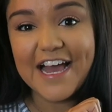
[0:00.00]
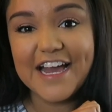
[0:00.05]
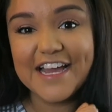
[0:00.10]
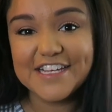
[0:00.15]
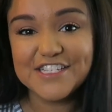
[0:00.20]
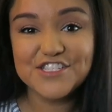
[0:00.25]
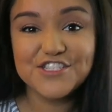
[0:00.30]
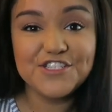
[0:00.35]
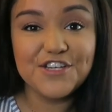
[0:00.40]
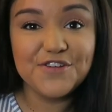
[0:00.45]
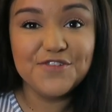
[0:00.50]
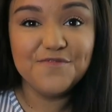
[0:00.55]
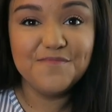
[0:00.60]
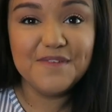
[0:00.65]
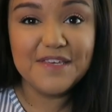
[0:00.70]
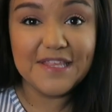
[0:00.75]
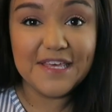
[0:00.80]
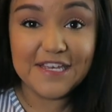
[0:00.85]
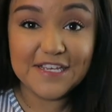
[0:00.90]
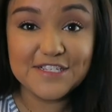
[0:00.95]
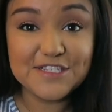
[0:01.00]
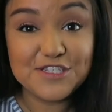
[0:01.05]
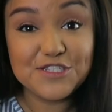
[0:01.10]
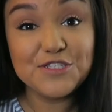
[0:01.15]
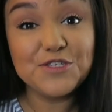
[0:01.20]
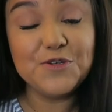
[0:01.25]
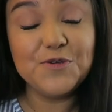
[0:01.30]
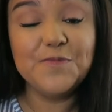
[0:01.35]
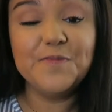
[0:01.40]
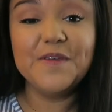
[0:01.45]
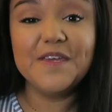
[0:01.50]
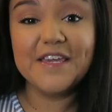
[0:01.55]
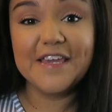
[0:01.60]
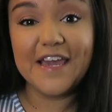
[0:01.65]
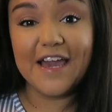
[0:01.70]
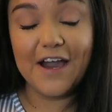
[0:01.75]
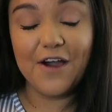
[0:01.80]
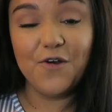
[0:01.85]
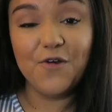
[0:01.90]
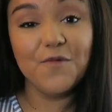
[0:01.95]
I showed me like scooping
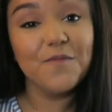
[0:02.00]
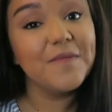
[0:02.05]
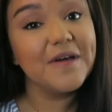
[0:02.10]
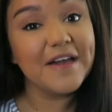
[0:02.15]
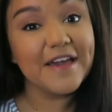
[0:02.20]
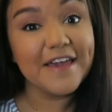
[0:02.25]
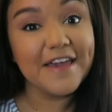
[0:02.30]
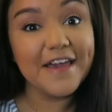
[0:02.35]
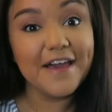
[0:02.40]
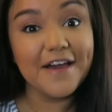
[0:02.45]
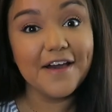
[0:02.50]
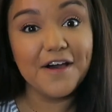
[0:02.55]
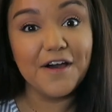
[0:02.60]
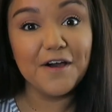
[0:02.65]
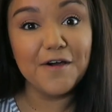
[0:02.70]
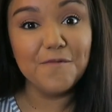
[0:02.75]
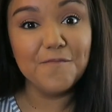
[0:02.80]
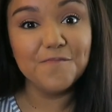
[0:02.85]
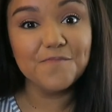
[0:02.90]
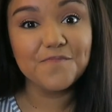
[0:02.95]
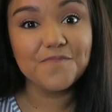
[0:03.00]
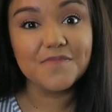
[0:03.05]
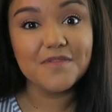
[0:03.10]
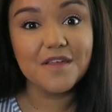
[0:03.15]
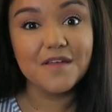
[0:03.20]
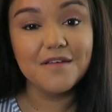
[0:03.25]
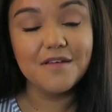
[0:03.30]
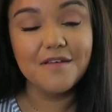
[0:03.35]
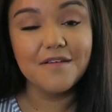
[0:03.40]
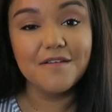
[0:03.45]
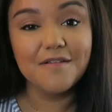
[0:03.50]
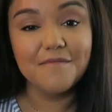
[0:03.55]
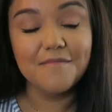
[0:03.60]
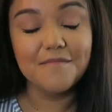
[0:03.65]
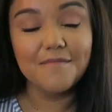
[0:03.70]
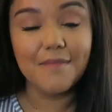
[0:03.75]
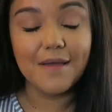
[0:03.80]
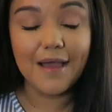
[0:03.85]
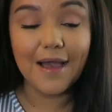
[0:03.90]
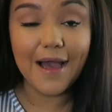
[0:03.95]
out my
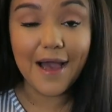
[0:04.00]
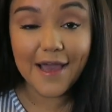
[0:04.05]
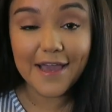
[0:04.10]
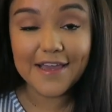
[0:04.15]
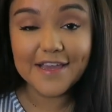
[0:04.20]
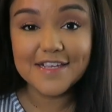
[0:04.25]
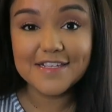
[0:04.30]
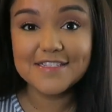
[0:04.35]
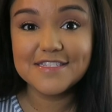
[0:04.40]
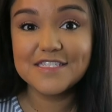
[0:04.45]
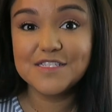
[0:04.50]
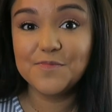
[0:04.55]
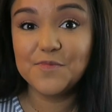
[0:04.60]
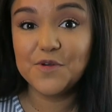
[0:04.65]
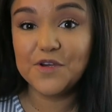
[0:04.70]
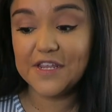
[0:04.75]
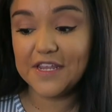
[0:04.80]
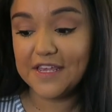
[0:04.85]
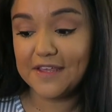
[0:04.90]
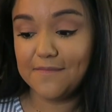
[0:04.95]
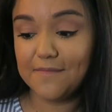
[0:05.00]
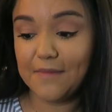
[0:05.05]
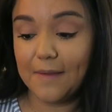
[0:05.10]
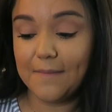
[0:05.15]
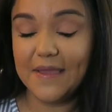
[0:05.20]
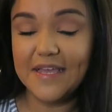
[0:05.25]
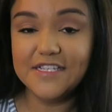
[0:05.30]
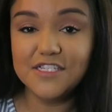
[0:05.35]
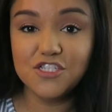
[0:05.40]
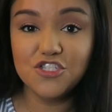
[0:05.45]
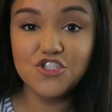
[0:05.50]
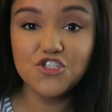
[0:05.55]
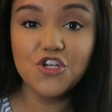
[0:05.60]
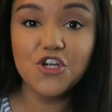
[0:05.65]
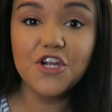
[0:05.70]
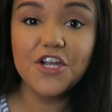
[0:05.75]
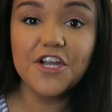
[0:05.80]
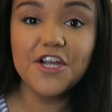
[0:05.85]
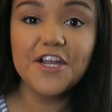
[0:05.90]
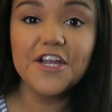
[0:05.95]
my ice to put in my mason
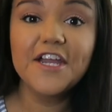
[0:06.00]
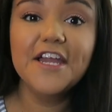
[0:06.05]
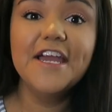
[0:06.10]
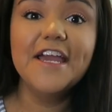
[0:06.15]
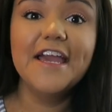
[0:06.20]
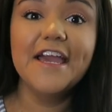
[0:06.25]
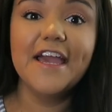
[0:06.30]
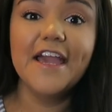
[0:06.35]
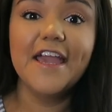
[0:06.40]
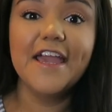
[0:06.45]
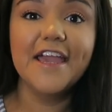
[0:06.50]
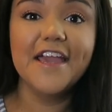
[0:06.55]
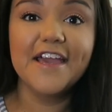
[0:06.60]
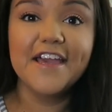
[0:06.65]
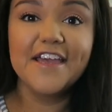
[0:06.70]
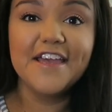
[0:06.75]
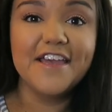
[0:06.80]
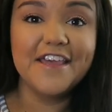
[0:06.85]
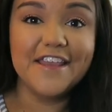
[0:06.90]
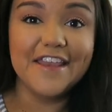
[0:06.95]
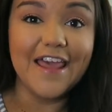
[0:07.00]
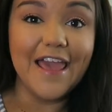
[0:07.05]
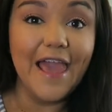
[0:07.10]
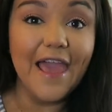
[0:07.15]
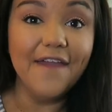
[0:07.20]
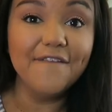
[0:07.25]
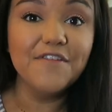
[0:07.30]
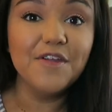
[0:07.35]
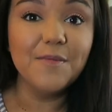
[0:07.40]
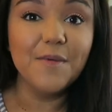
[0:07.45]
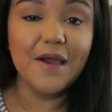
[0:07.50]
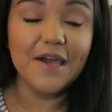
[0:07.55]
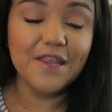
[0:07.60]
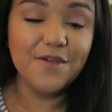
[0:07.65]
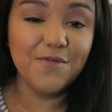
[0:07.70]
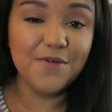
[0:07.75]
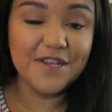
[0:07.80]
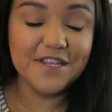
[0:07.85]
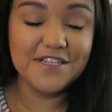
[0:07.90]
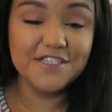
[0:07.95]
jar, and everybody
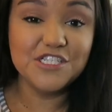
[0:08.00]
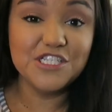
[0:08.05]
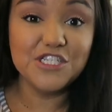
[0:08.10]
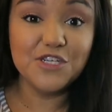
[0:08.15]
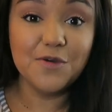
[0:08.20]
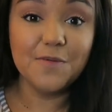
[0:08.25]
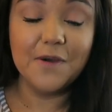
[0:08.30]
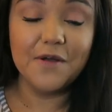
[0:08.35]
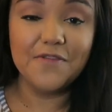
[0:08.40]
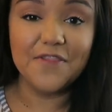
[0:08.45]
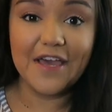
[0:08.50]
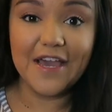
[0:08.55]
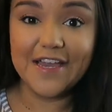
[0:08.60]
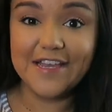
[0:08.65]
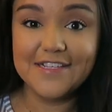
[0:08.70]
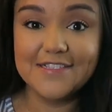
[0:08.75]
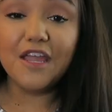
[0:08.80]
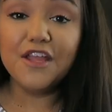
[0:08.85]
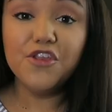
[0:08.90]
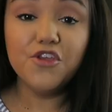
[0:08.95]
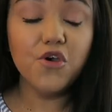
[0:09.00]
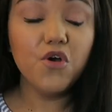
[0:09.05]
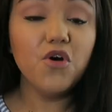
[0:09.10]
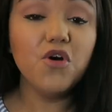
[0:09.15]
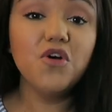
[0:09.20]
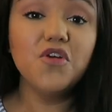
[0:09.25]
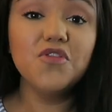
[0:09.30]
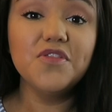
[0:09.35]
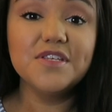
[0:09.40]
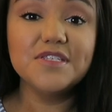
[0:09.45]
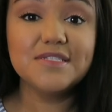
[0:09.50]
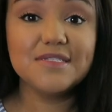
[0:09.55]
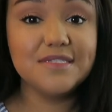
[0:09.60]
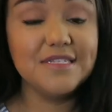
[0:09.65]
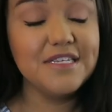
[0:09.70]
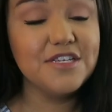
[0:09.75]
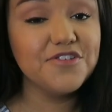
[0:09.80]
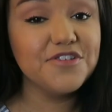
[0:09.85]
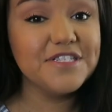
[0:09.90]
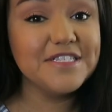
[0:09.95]
wanted to know about the ice. And y'all, the
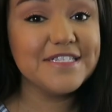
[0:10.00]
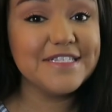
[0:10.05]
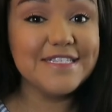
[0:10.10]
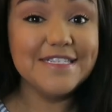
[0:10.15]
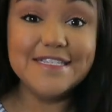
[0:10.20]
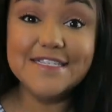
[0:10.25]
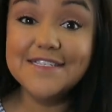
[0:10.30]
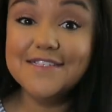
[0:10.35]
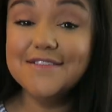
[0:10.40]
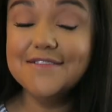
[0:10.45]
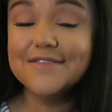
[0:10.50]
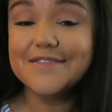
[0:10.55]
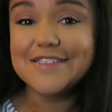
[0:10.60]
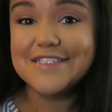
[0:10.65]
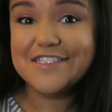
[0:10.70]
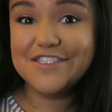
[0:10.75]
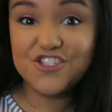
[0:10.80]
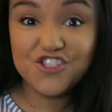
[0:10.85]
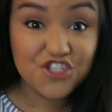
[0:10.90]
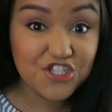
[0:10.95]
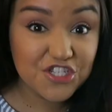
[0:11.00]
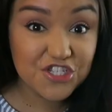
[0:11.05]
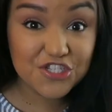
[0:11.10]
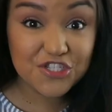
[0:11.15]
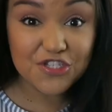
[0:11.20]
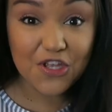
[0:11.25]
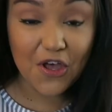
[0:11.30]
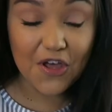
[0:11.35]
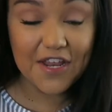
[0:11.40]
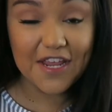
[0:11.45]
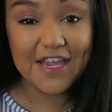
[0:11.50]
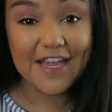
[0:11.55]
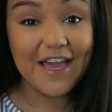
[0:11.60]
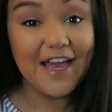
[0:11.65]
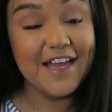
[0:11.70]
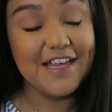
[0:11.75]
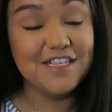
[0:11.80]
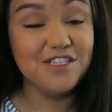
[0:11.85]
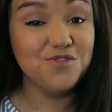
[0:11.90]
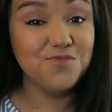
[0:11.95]
secret is it's just Sonic
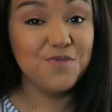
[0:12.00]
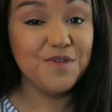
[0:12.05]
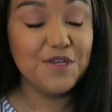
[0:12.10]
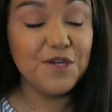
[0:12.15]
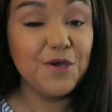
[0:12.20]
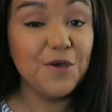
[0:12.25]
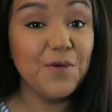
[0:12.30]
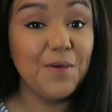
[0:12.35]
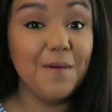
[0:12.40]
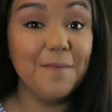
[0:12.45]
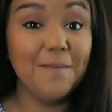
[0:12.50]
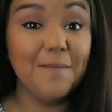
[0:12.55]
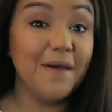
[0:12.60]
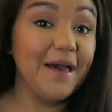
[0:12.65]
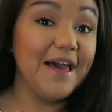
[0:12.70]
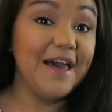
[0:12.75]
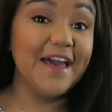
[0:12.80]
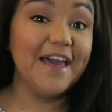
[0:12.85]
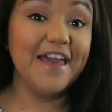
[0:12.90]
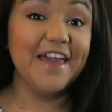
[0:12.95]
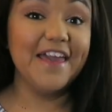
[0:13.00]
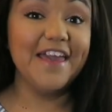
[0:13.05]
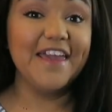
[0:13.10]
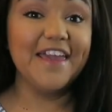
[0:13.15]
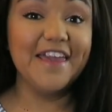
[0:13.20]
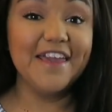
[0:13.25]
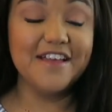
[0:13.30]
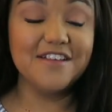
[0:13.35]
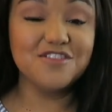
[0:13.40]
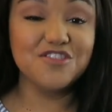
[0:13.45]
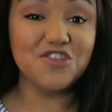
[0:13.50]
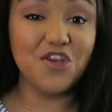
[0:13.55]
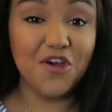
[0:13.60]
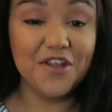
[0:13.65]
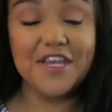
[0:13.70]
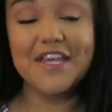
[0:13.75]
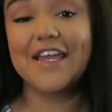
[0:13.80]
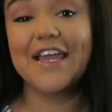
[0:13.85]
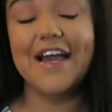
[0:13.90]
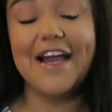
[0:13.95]
ice. We go and buy
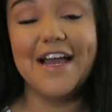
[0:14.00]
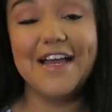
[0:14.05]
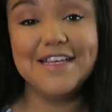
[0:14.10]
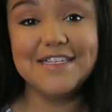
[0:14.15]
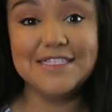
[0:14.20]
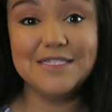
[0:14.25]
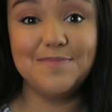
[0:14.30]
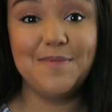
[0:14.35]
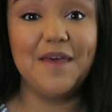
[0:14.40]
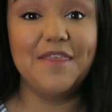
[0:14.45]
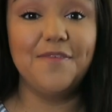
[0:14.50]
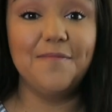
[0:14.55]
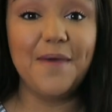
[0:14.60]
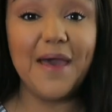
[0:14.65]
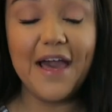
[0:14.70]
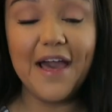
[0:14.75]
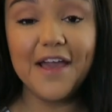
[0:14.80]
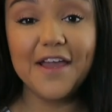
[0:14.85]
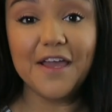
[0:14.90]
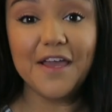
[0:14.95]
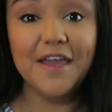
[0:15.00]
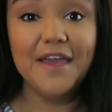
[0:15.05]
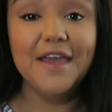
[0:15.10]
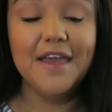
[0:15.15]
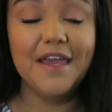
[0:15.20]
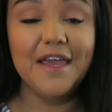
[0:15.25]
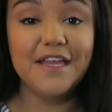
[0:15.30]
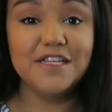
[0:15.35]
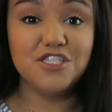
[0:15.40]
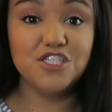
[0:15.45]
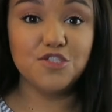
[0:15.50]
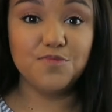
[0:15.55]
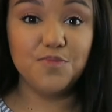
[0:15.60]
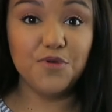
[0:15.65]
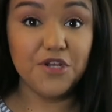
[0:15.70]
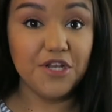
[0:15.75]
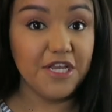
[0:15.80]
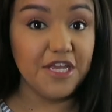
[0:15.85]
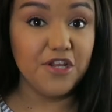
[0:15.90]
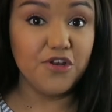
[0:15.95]
Sonic ice by bag and just
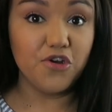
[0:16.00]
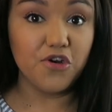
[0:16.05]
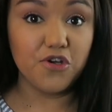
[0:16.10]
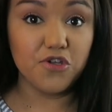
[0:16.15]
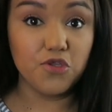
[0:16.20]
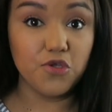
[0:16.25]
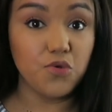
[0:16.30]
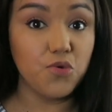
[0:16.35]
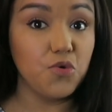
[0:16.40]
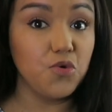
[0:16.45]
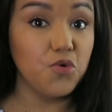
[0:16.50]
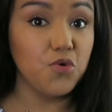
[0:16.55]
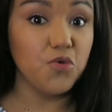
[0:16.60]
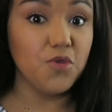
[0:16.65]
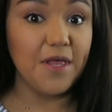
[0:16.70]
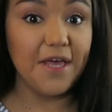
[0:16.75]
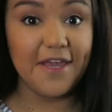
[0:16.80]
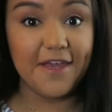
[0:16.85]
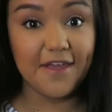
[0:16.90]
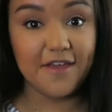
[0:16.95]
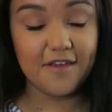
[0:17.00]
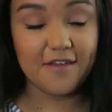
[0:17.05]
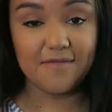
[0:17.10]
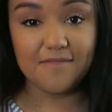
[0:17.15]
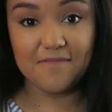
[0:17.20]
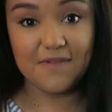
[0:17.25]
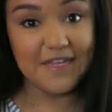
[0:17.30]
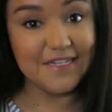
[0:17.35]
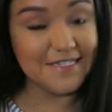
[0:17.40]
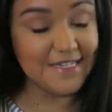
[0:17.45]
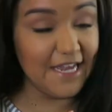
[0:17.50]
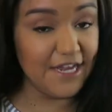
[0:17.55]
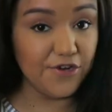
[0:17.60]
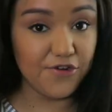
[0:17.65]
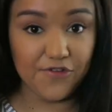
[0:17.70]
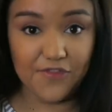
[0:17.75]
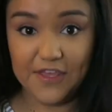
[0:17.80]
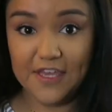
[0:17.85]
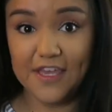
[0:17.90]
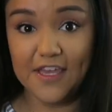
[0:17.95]
put it in our little like
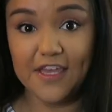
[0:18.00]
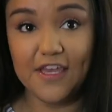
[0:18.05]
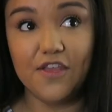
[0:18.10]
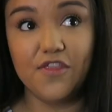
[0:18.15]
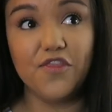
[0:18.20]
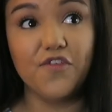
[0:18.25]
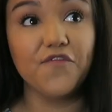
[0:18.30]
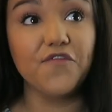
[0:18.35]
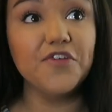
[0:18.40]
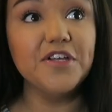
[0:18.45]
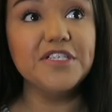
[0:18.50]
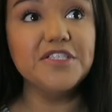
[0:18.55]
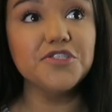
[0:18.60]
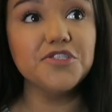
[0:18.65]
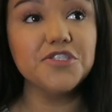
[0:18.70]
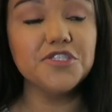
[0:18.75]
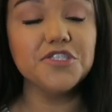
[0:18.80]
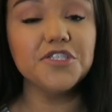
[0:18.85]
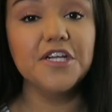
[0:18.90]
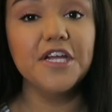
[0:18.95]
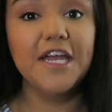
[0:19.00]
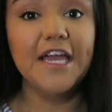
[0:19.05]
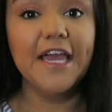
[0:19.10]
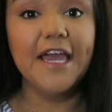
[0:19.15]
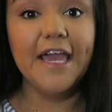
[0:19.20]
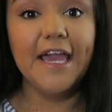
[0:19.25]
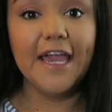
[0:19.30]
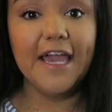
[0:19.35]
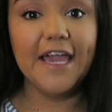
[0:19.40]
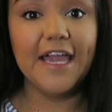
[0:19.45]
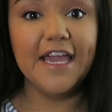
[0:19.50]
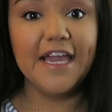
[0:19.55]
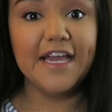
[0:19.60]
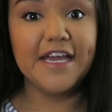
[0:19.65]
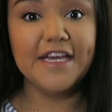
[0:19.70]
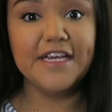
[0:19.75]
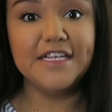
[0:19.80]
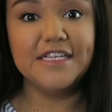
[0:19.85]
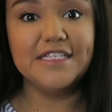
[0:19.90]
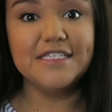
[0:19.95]
container thing in the freezer.
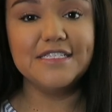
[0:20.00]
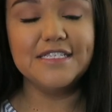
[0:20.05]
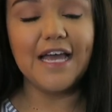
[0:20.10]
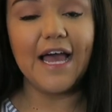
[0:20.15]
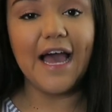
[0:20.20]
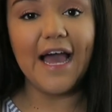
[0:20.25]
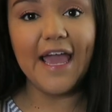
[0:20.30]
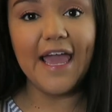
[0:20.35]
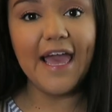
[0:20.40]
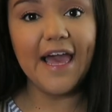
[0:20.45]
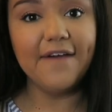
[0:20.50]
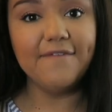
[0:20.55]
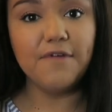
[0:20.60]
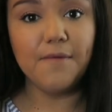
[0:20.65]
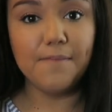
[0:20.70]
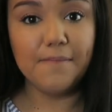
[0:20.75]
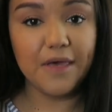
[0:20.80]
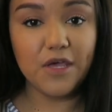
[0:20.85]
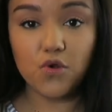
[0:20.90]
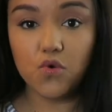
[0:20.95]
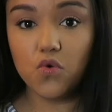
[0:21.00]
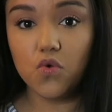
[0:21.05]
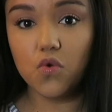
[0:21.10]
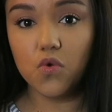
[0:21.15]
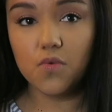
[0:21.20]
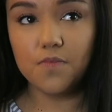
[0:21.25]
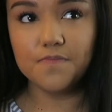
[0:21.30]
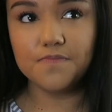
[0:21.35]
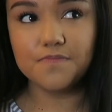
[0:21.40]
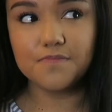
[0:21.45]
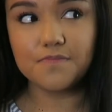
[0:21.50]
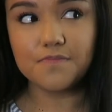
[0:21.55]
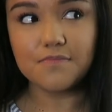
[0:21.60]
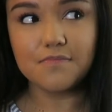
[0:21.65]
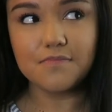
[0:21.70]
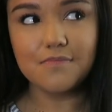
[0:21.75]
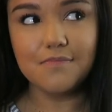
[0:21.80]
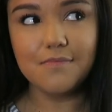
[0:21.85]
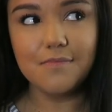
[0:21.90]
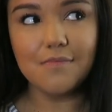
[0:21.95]
And I have a metal,
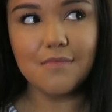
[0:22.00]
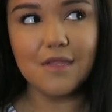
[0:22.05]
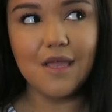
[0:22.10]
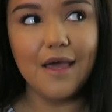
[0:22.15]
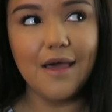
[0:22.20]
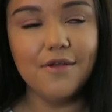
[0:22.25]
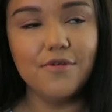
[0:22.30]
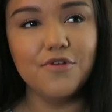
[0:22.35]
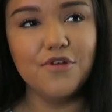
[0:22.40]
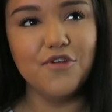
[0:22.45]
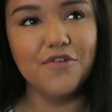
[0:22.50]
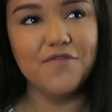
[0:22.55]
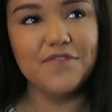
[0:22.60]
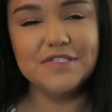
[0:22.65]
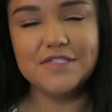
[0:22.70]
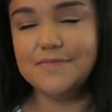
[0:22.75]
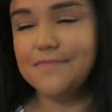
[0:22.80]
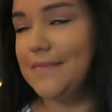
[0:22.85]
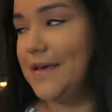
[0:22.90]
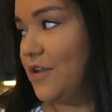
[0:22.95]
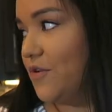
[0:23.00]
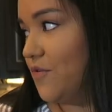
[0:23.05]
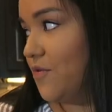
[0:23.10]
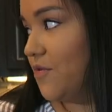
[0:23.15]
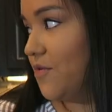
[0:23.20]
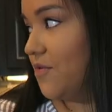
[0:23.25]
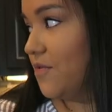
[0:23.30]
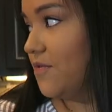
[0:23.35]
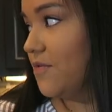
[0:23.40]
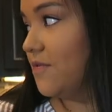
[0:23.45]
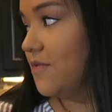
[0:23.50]
I don't know if it's metal,